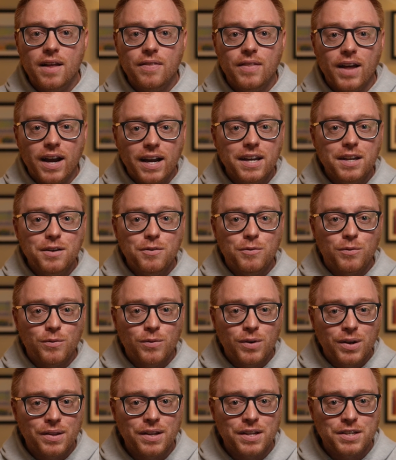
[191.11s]
that can
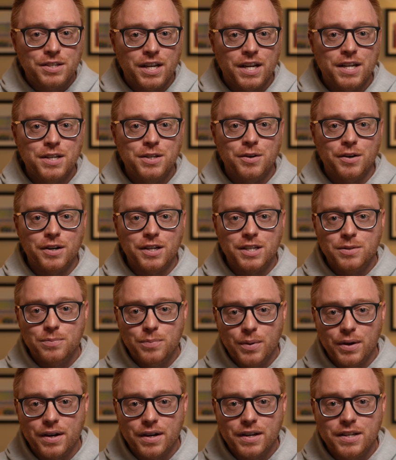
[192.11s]
really change your
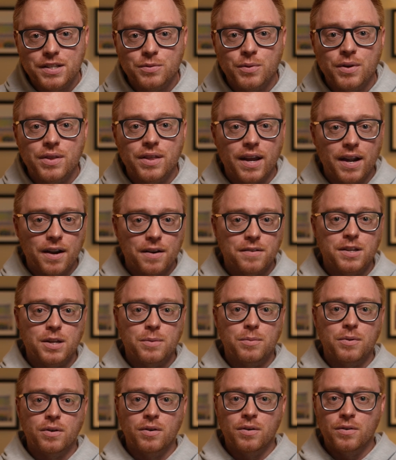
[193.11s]
experience with
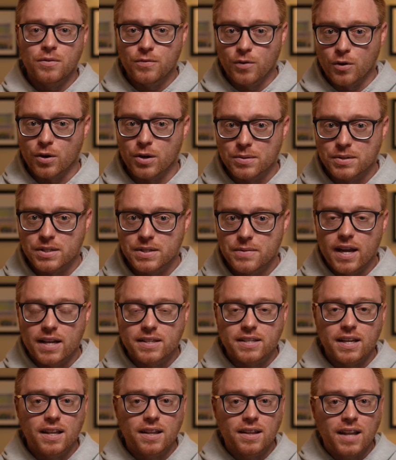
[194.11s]
Airtable forms.
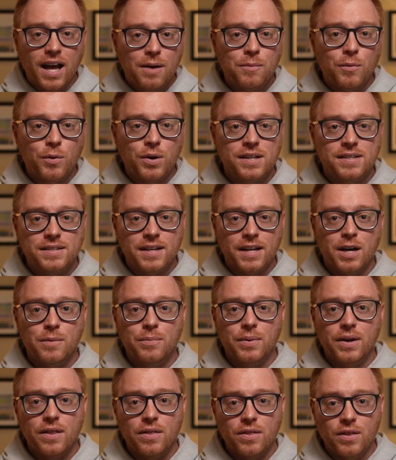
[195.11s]
It's a lot more to set
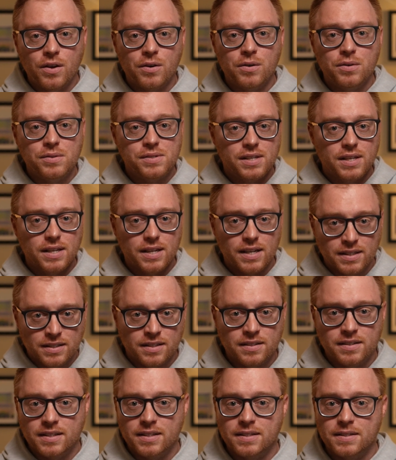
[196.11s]
up in those
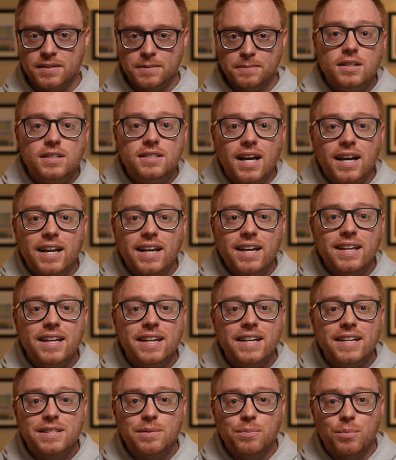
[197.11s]
instances. Second
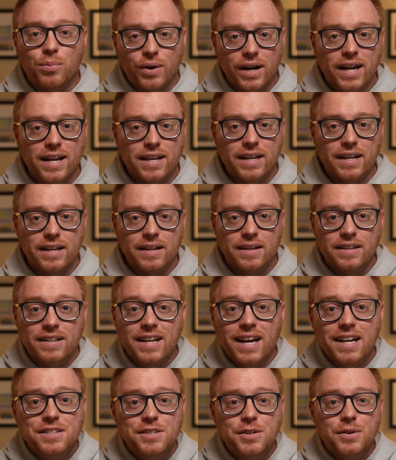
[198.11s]
is branding.
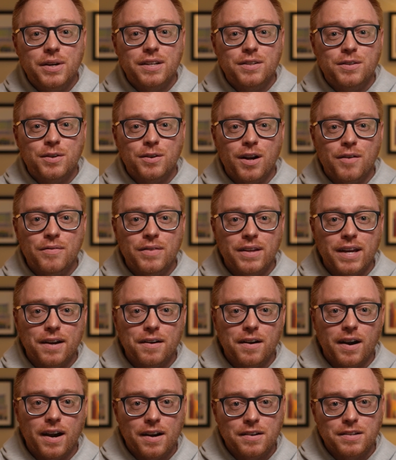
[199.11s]
Yes, you can turn off the
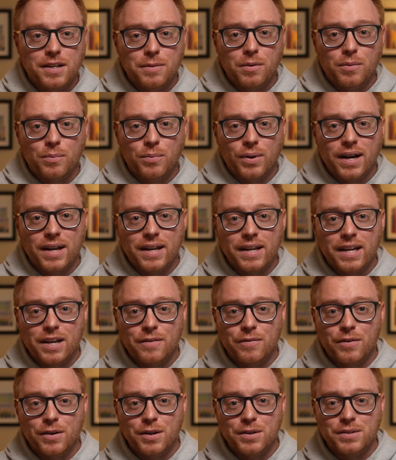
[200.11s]
Airtable branding
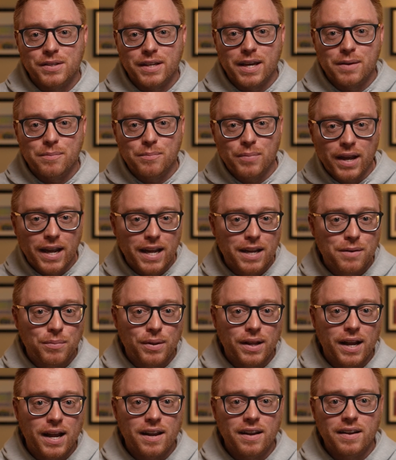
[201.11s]
if you're using a paid
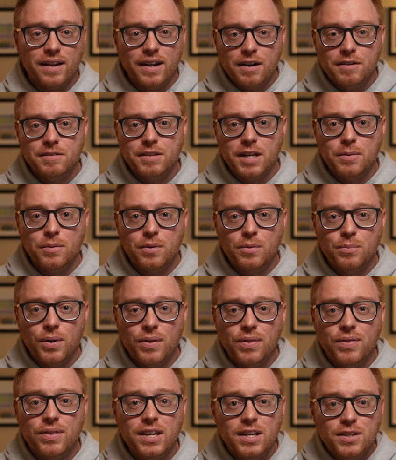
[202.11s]
plan on Airtable,
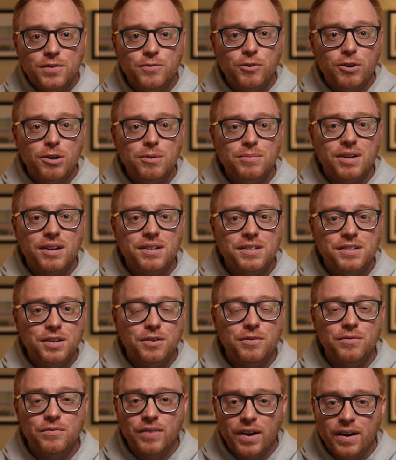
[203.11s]
but these forms are
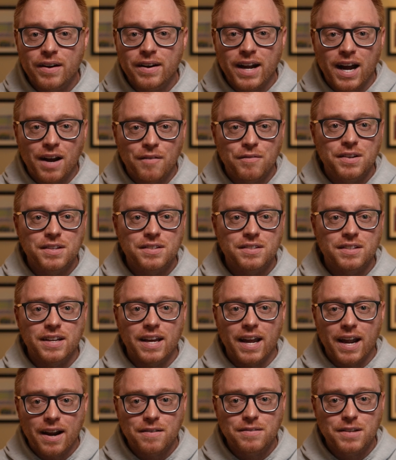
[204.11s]
still very
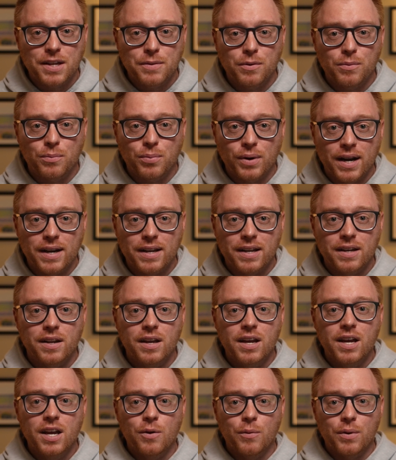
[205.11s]
obviously Airtable branded
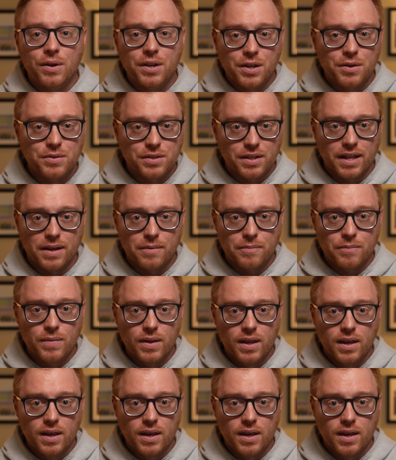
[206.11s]
when using them.